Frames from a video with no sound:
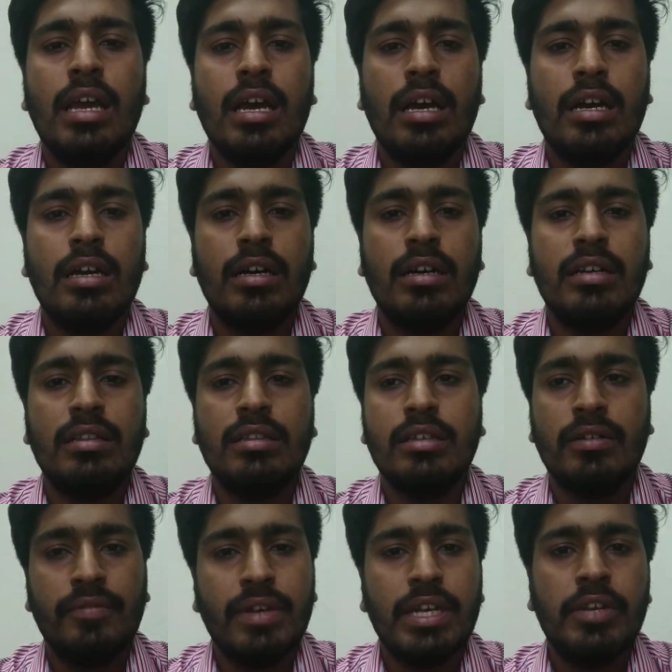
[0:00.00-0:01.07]

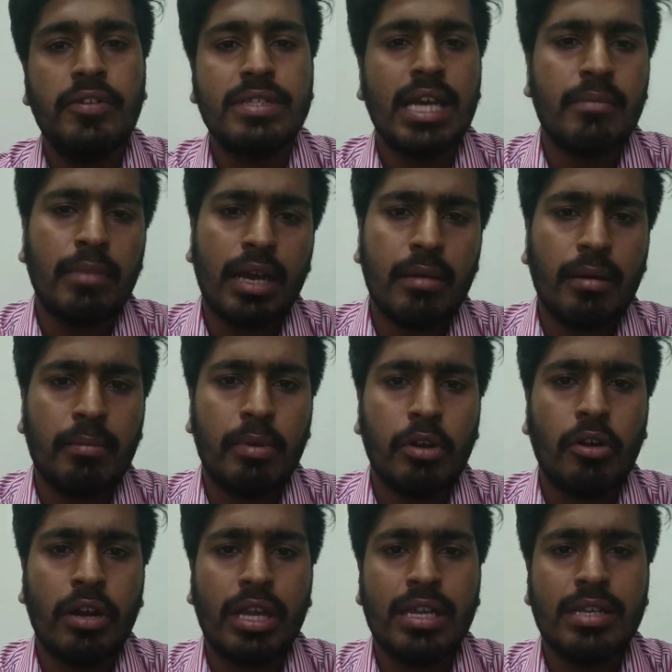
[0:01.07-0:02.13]
The videos I am
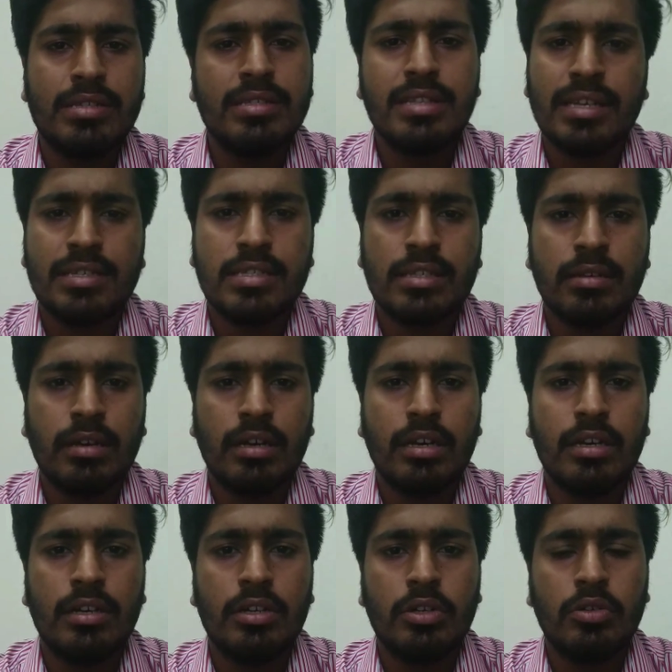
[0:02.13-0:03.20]
uploading is just
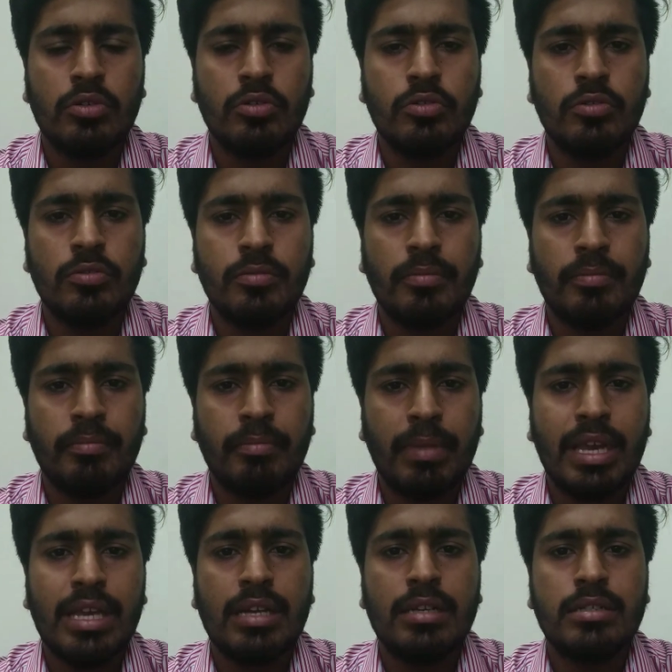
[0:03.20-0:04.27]
to
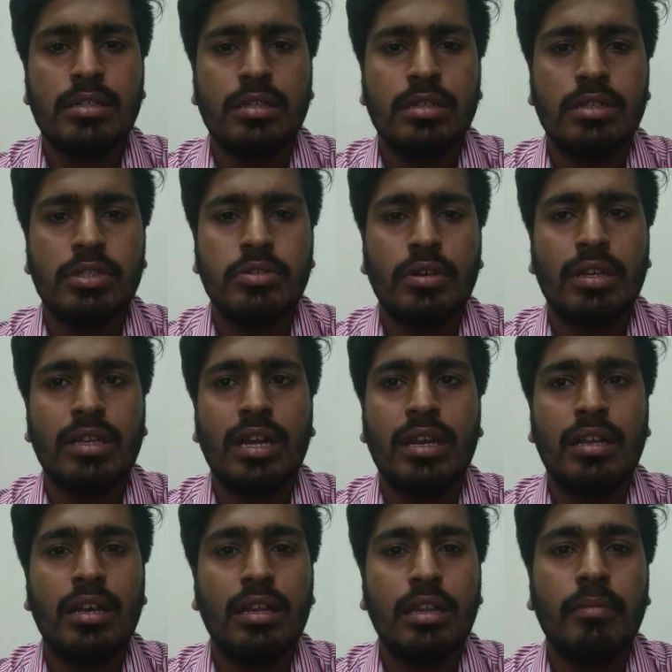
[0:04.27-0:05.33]
make sure
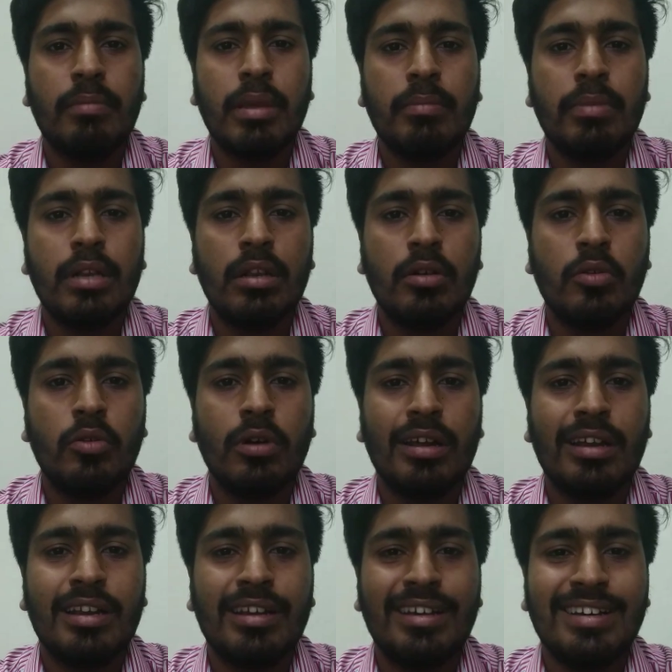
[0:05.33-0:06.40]
that the people who
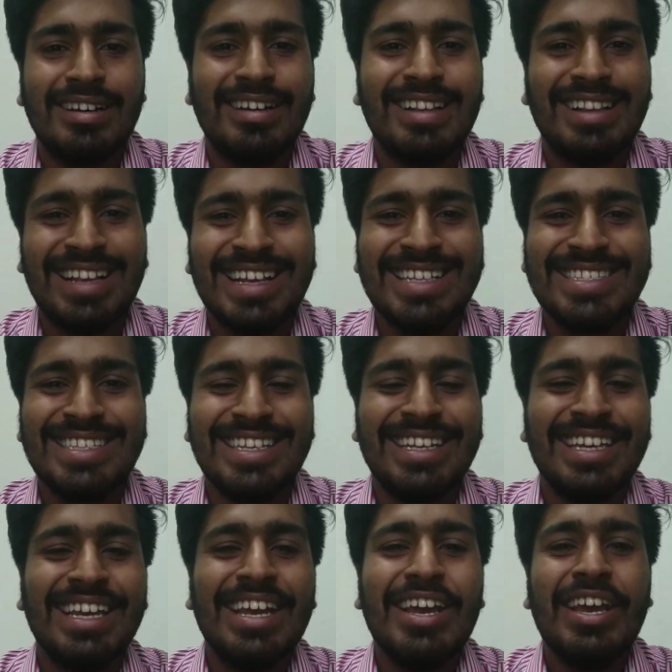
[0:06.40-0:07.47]
are
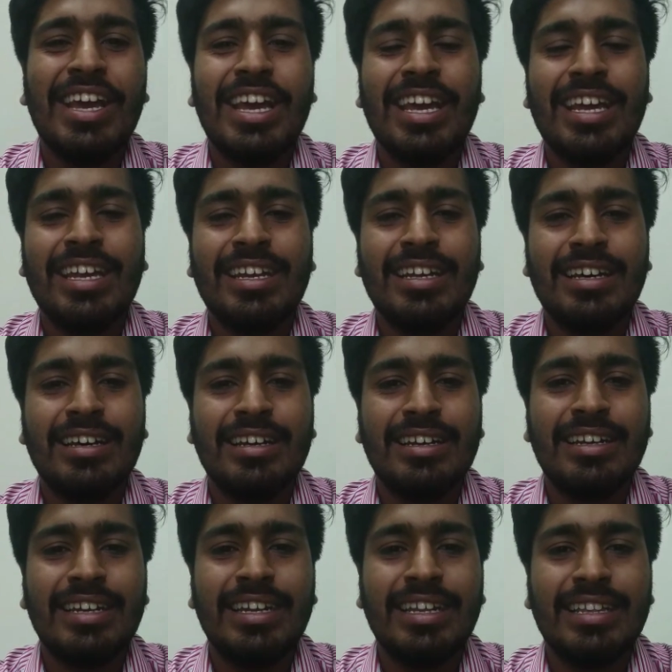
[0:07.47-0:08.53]
lazy in
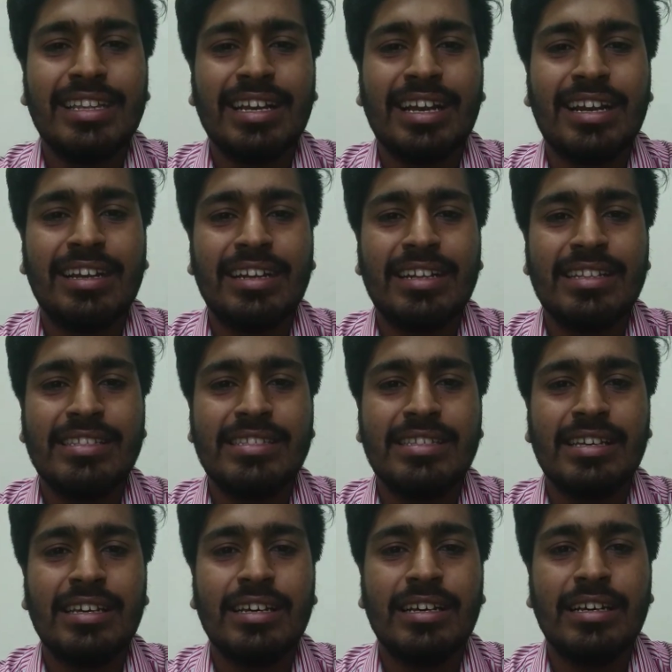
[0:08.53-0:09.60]
reading the contents,
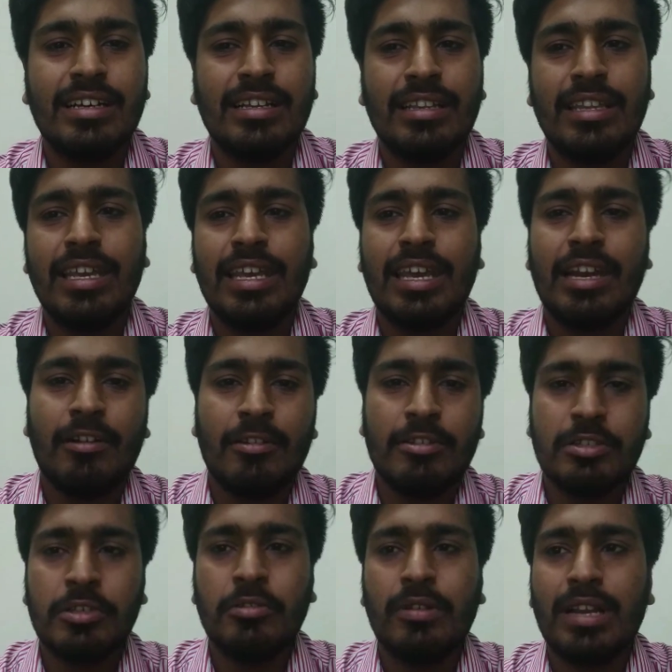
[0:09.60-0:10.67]
they can
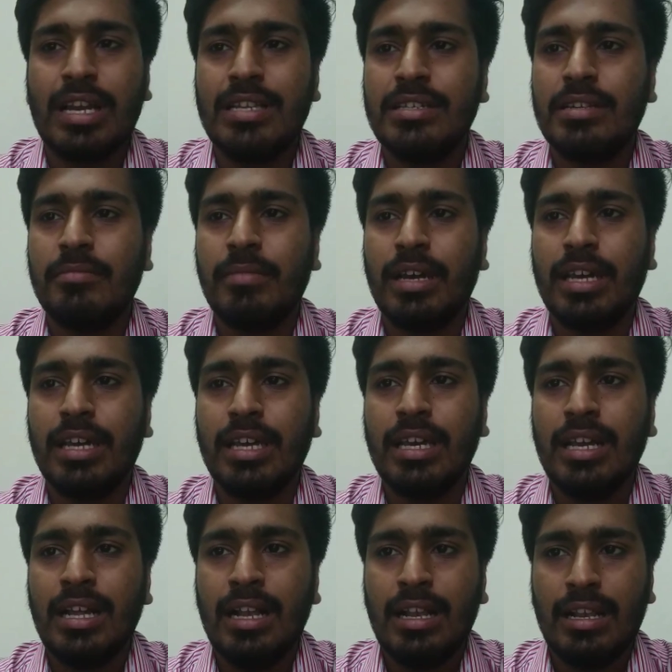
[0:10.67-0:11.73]
also utilize it by
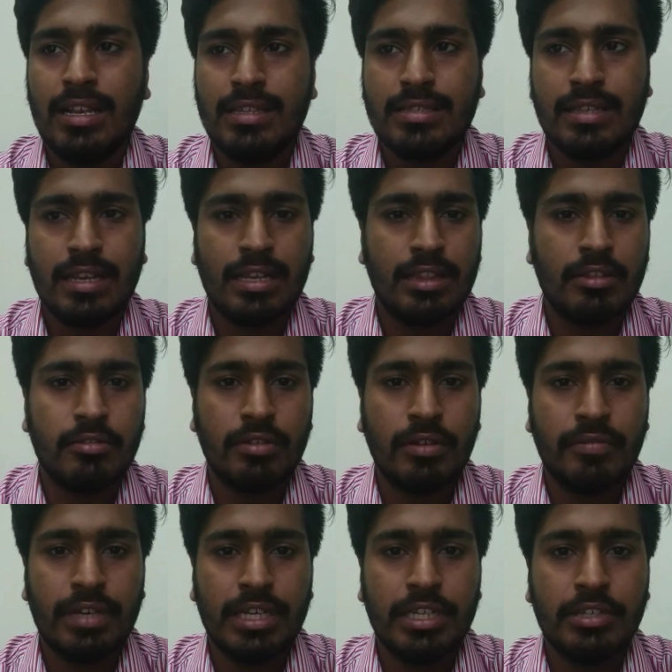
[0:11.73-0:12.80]
listening to the
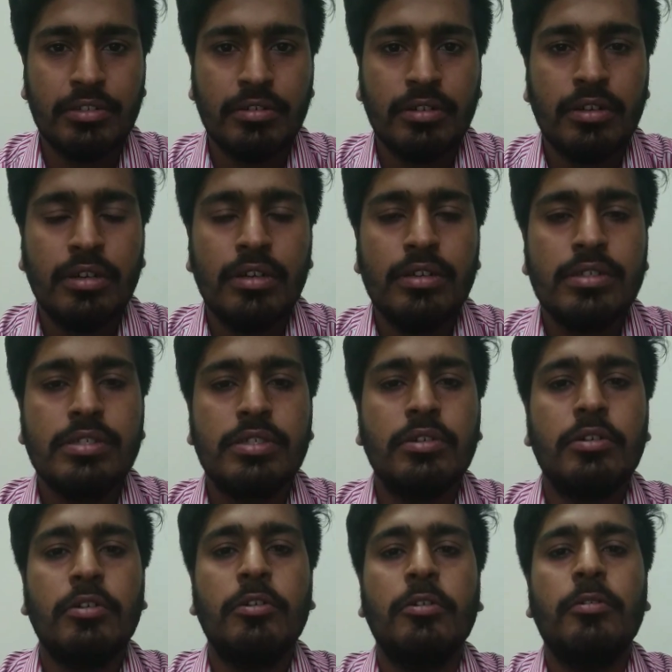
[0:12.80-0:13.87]
video.
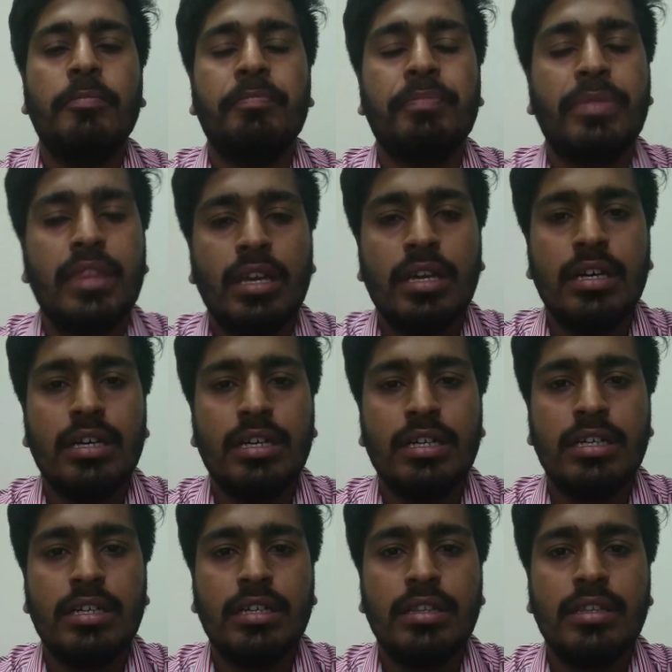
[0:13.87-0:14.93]
So
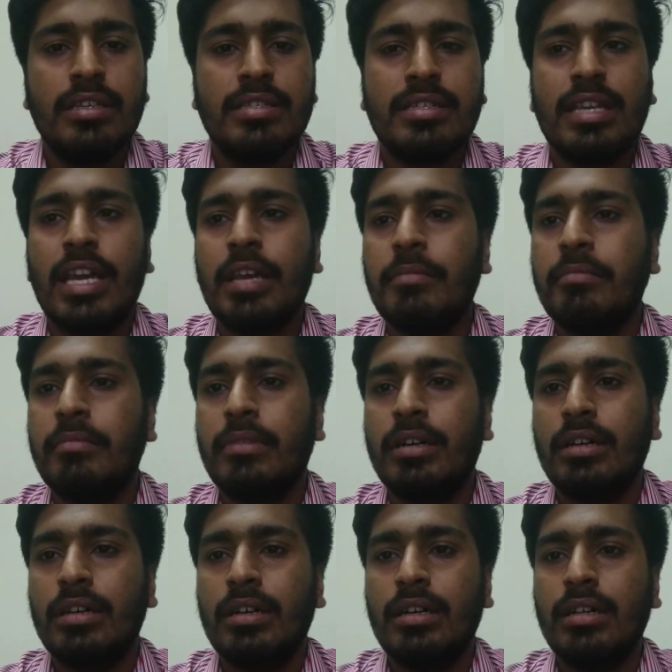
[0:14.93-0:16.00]
this time
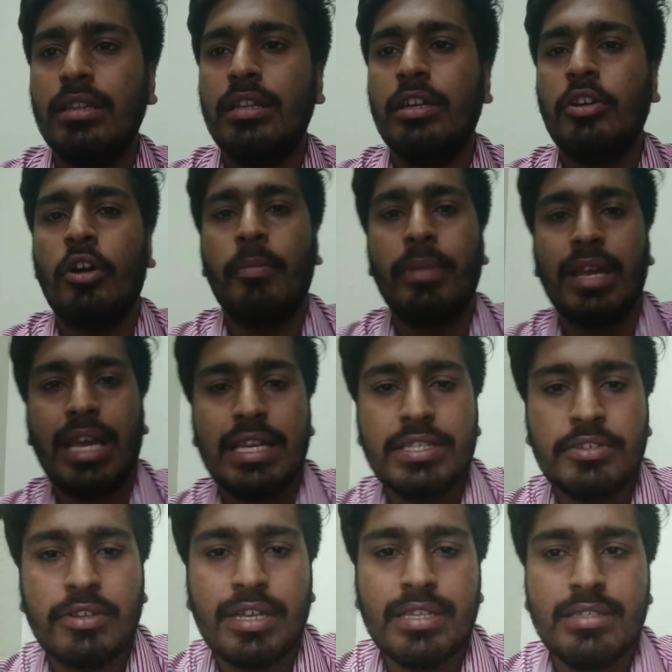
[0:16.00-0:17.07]
the topic, as
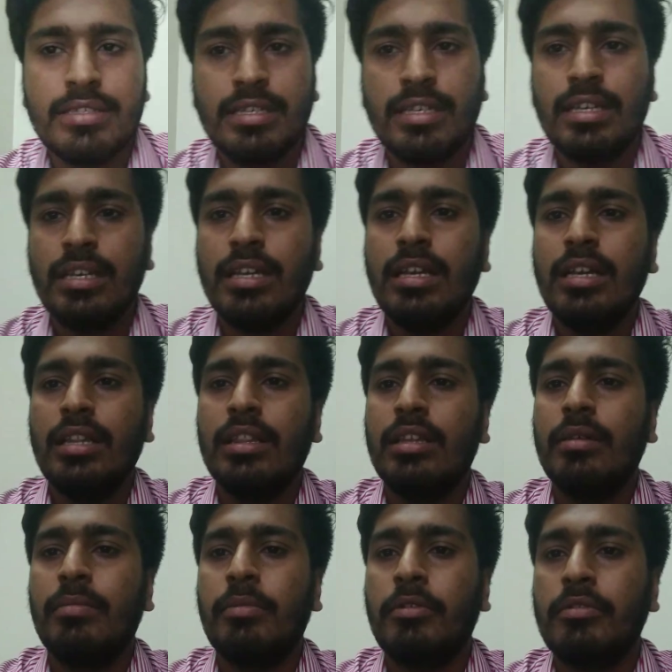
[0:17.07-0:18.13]
you can see, the
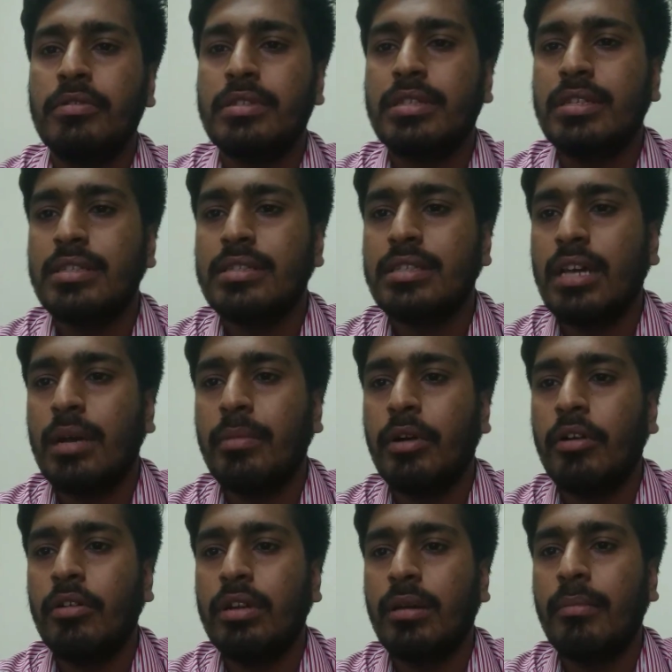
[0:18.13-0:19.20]
post is
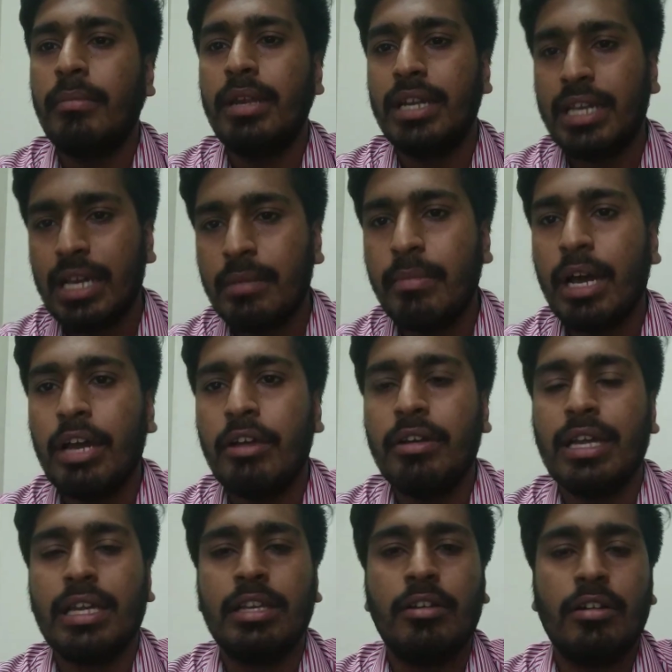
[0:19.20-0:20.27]
about BTech
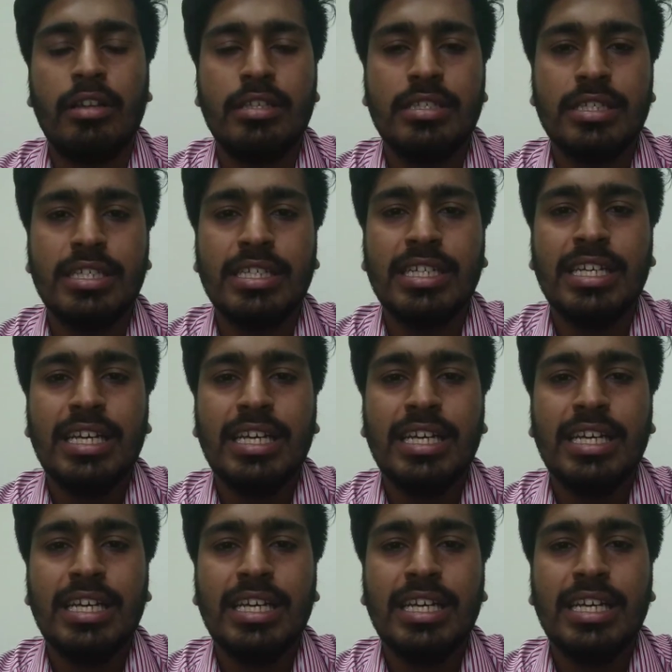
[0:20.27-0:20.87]
Biotechnology,